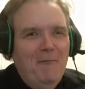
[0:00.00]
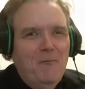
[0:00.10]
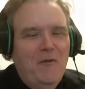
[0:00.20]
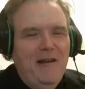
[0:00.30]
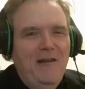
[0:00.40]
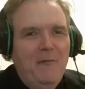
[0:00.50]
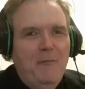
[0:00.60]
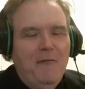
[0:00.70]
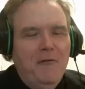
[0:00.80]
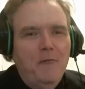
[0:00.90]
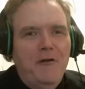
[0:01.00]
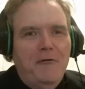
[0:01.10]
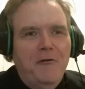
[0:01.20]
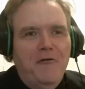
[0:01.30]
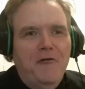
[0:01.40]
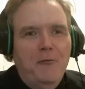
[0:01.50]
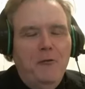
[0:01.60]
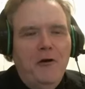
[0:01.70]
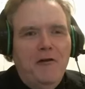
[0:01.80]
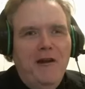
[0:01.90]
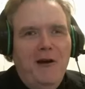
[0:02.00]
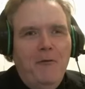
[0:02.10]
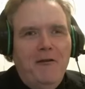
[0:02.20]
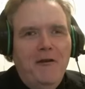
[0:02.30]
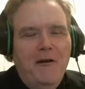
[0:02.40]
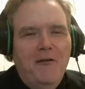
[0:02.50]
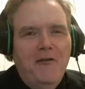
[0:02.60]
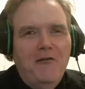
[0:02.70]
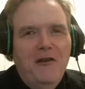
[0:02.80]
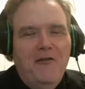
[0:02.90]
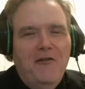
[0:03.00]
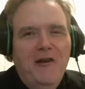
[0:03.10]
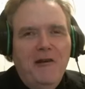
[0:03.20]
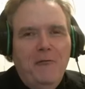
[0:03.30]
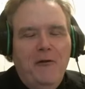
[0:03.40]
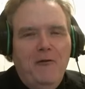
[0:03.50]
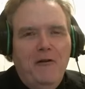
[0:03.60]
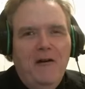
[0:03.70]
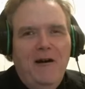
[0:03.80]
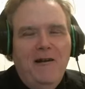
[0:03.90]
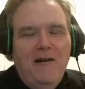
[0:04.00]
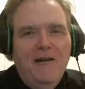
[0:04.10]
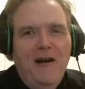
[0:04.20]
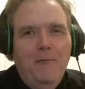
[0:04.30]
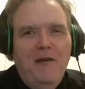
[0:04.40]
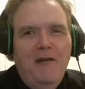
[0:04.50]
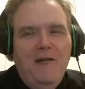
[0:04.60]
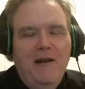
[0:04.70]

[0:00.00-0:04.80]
I guess I'm going to have to read Chris's book now because it does sound like we have a lot in common.